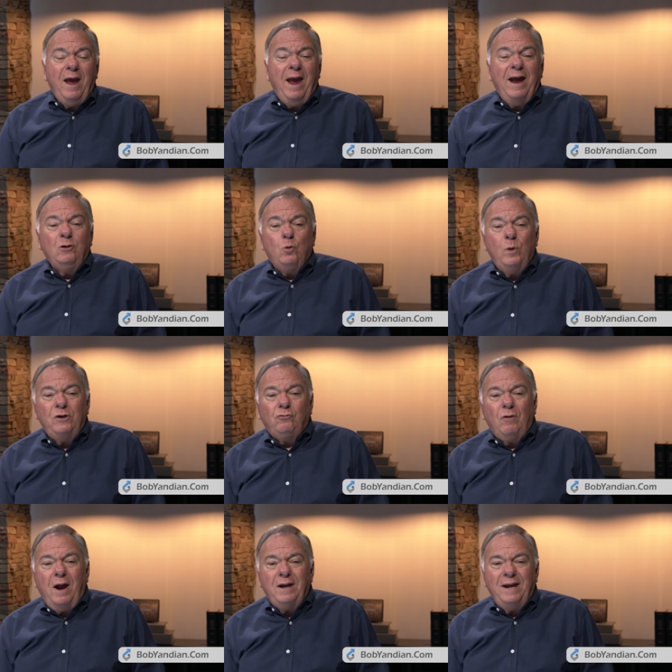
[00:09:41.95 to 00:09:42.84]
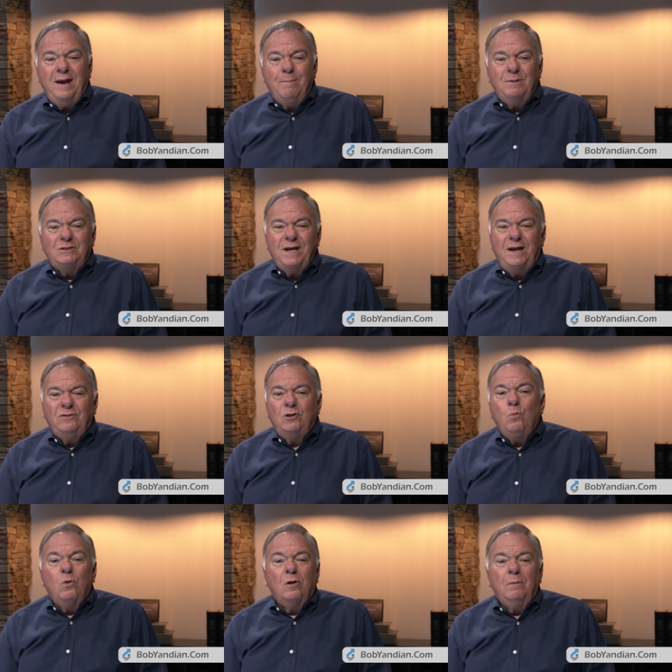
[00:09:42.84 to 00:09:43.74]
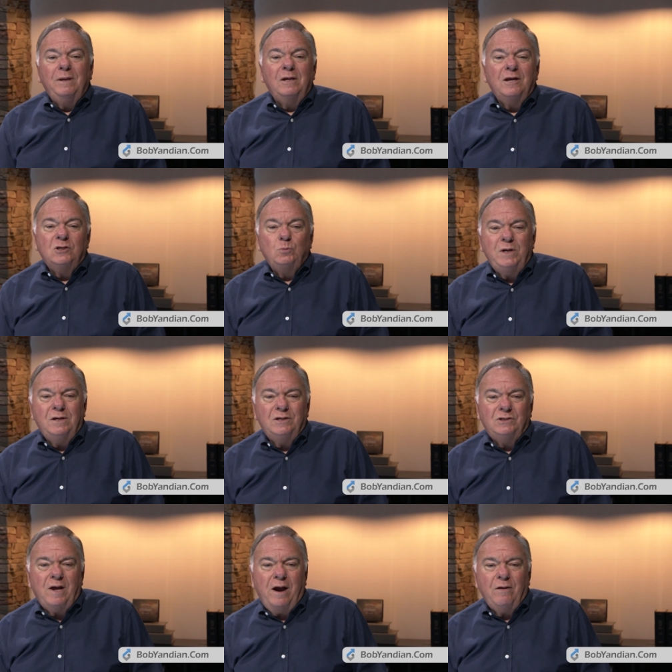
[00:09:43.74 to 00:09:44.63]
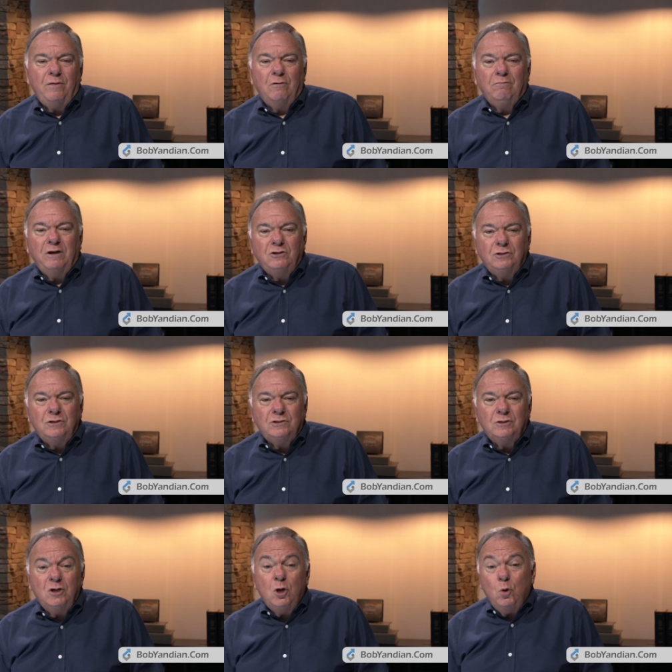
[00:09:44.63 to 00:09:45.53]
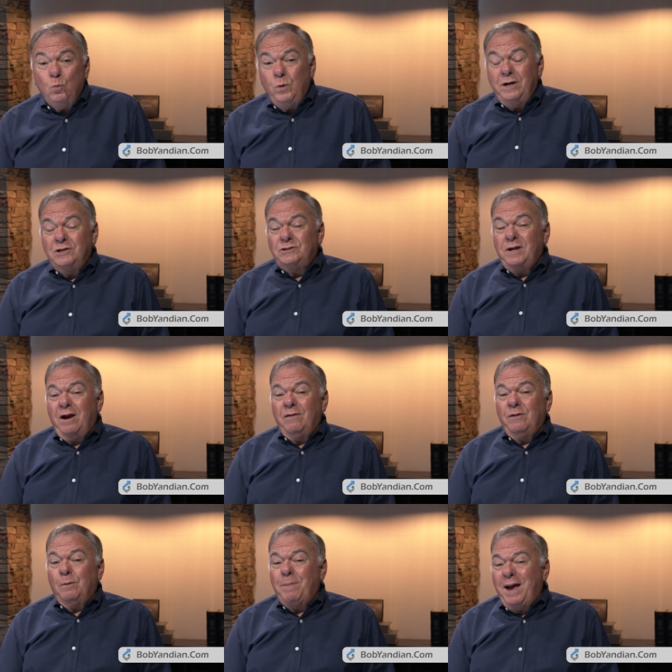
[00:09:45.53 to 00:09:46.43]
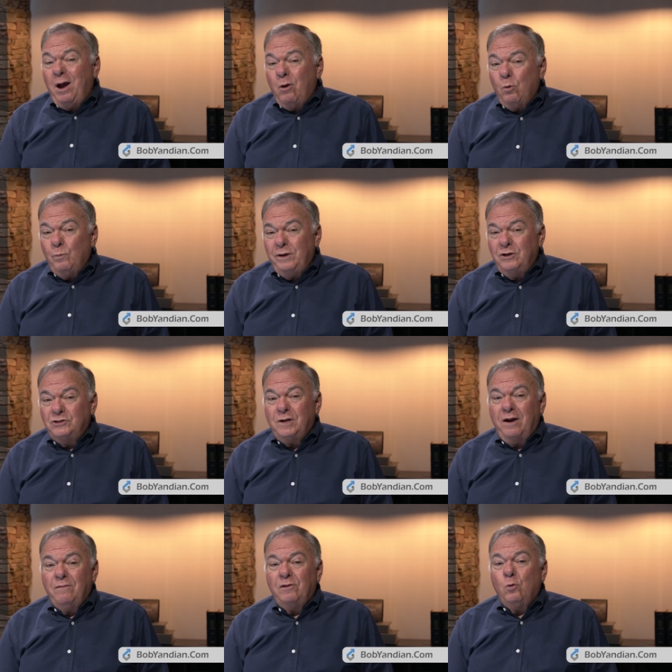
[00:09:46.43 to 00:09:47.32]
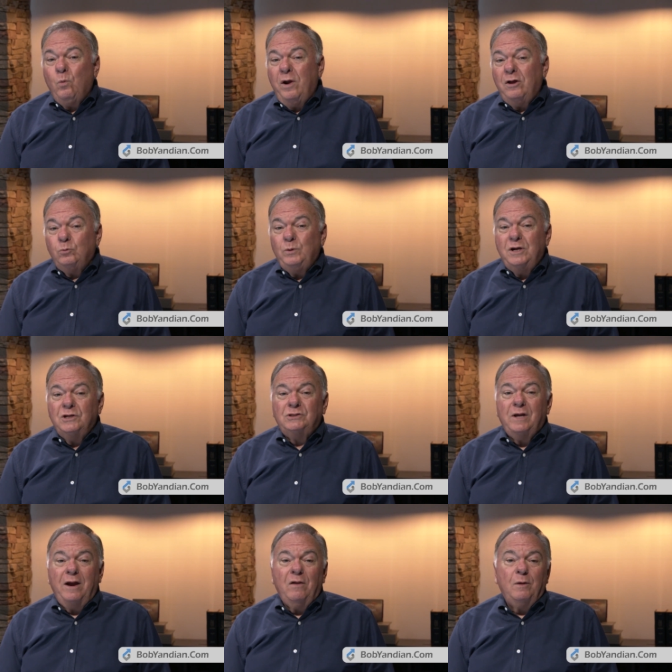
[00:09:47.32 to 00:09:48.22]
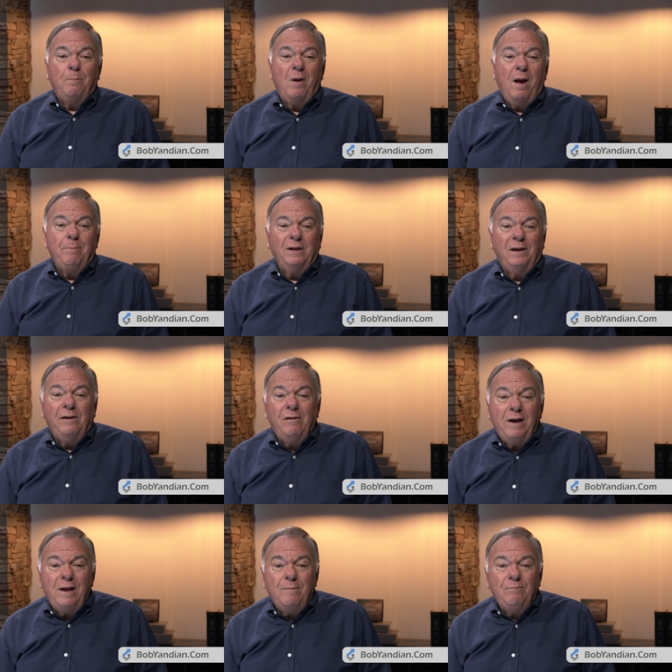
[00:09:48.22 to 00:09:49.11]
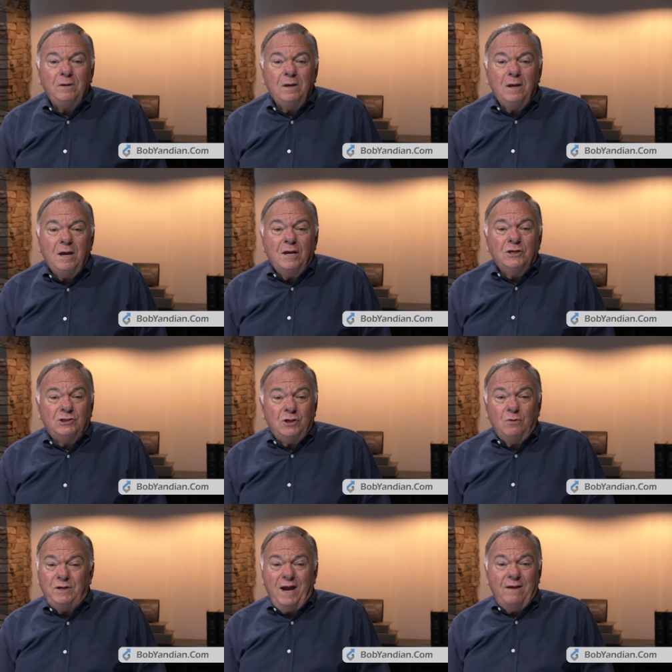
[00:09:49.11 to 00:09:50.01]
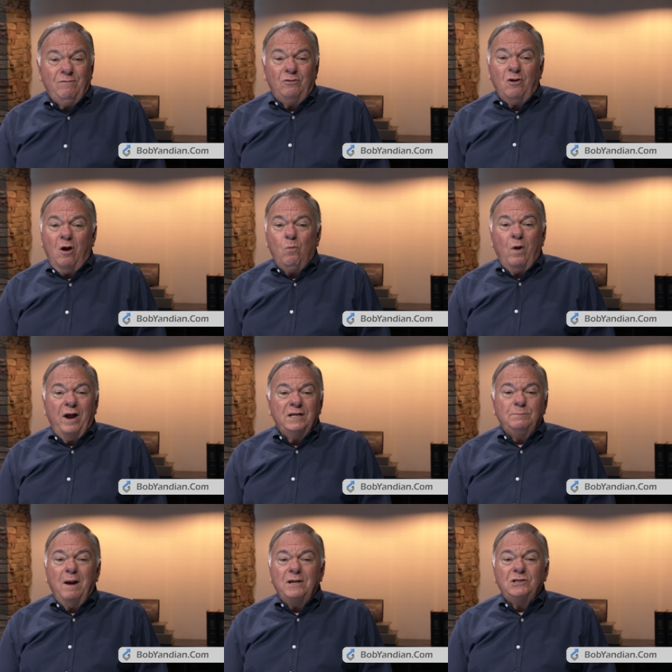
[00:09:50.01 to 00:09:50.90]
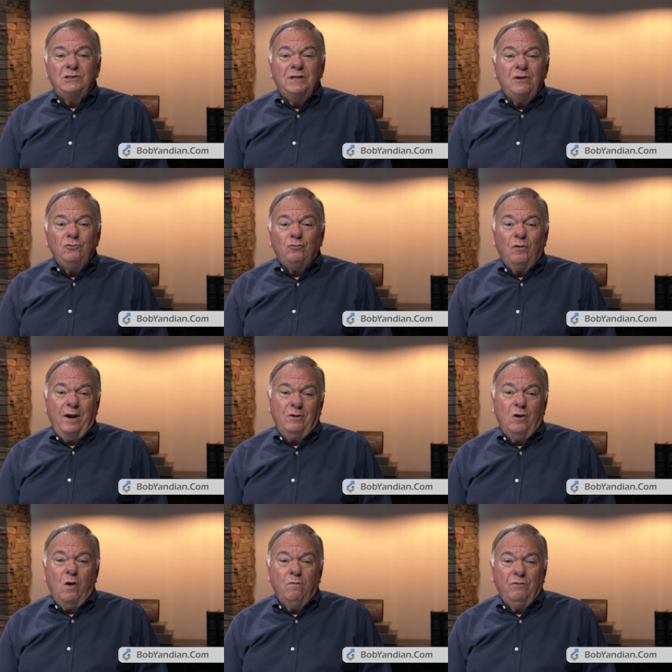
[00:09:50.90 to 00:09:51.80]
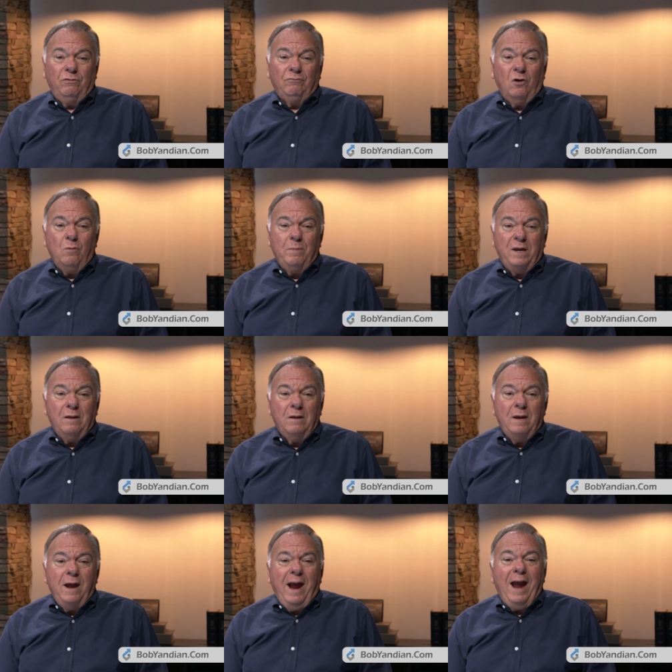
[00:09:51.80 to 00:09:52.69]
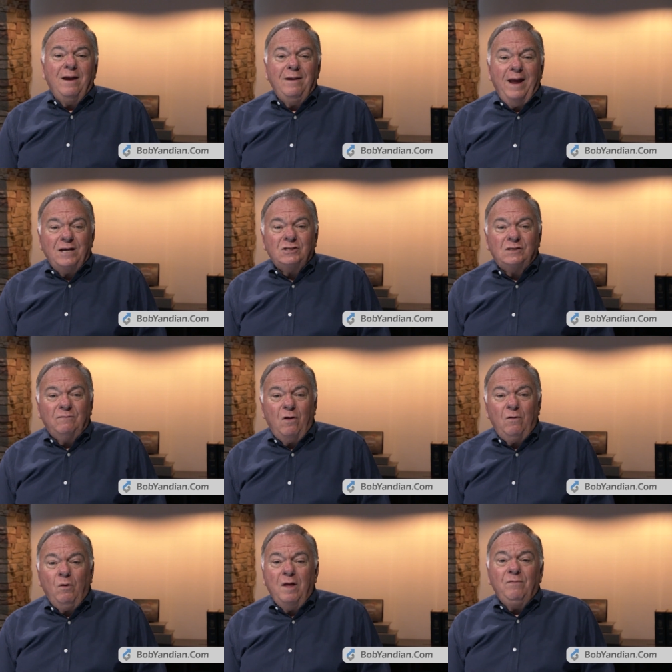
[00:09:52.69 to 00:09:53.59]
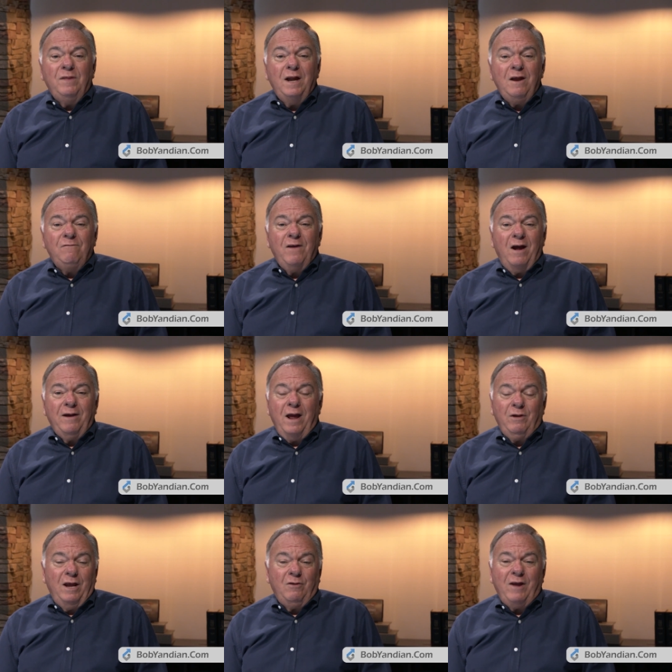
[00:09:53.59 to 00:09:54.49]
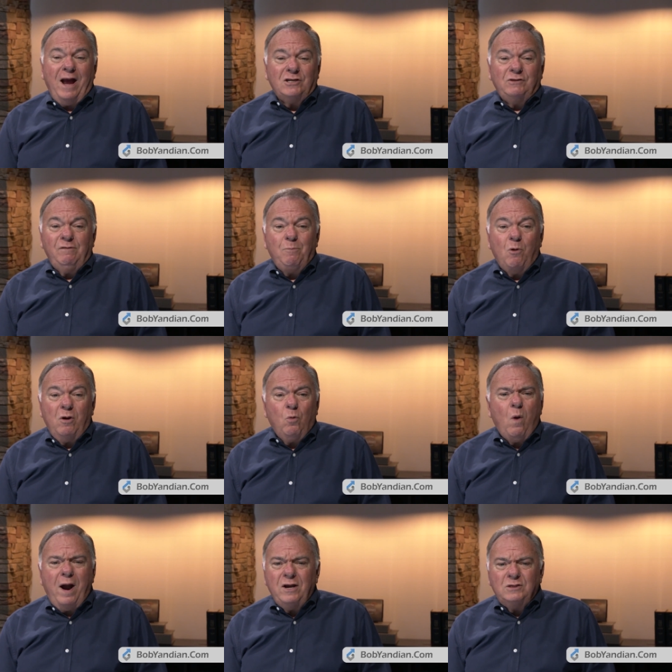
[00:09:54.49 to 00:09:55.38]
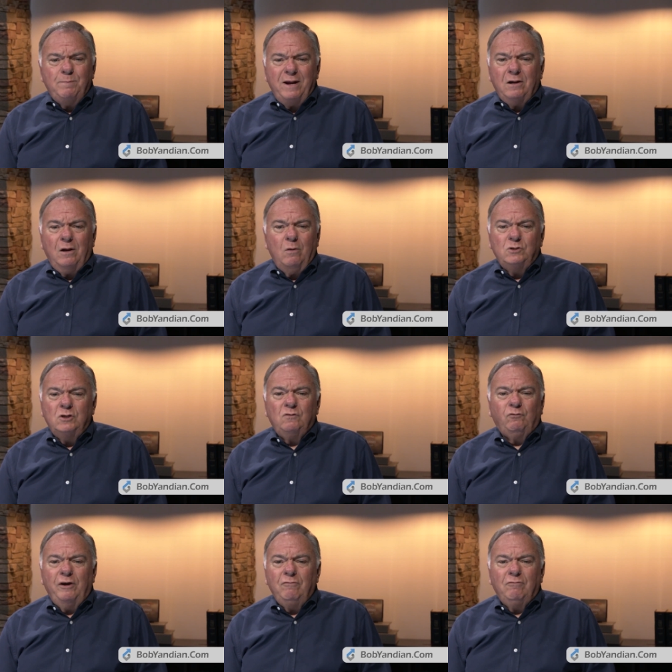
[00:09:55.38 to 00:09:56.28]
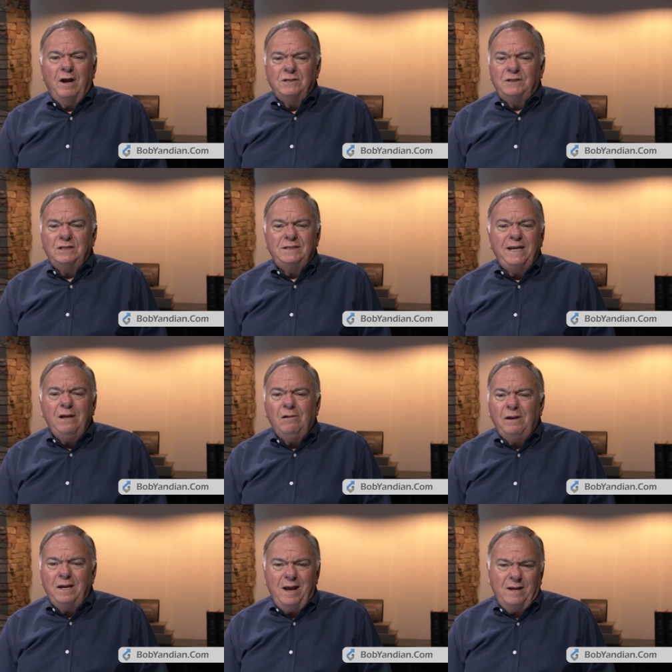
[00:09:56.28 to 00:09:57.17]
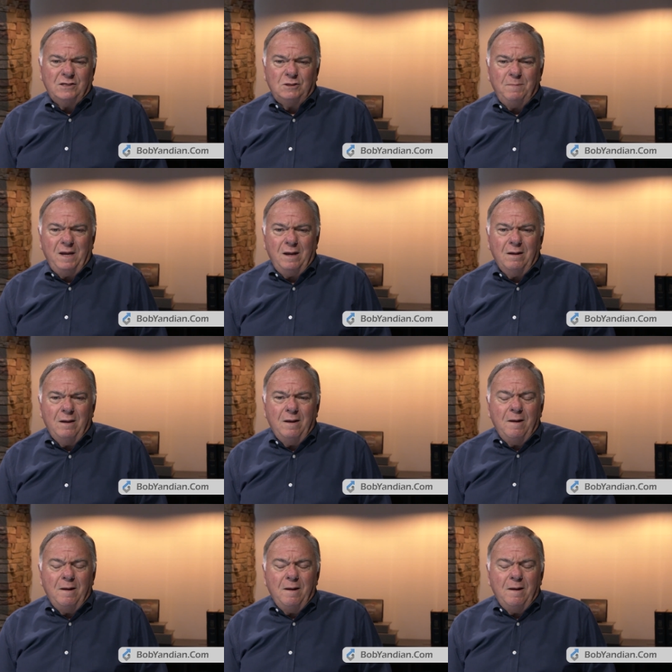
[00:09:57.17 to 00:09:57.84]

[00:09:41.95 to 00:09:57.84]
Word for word: and quit trying to imitate the world because we desire their riches, we desire their power, we desire their wealth, we desire their popularity. So David thought, why is my son trying to overthrow me? And next of all, then he found out, and he actually reported, why does my closest friend raise his heel against me?